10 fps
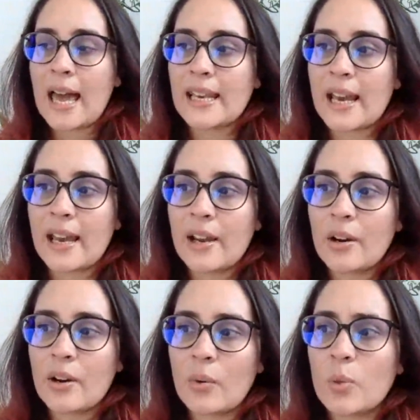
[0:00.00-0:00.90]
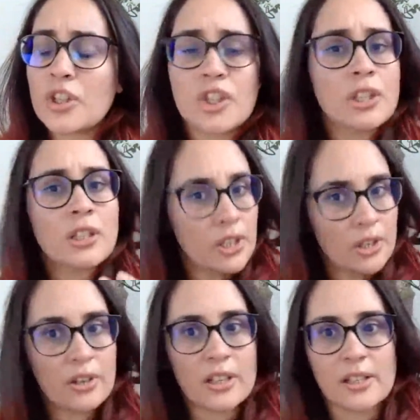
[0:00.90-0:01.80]
And I was just
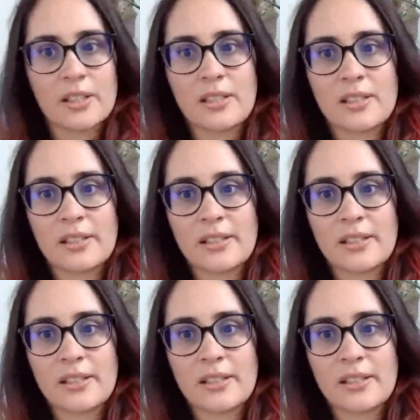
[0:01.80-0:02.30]
curious